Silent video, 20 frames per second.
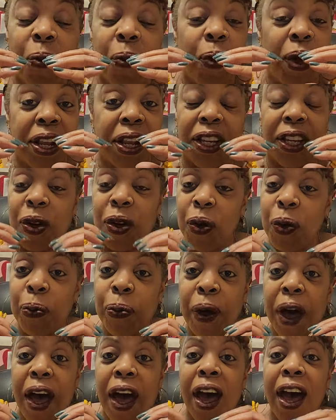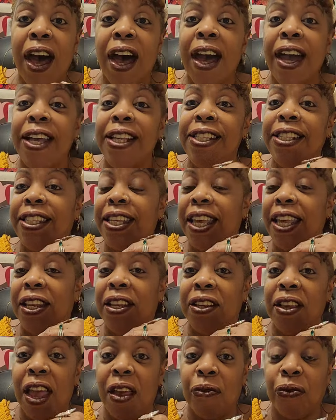with coupons
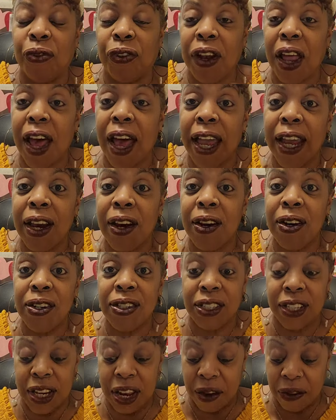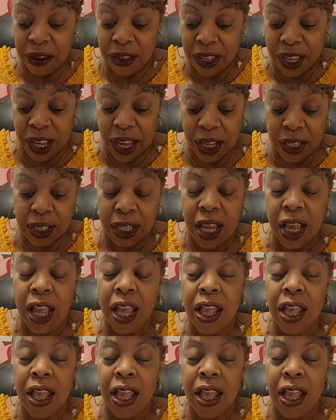and, and flyers and everything else?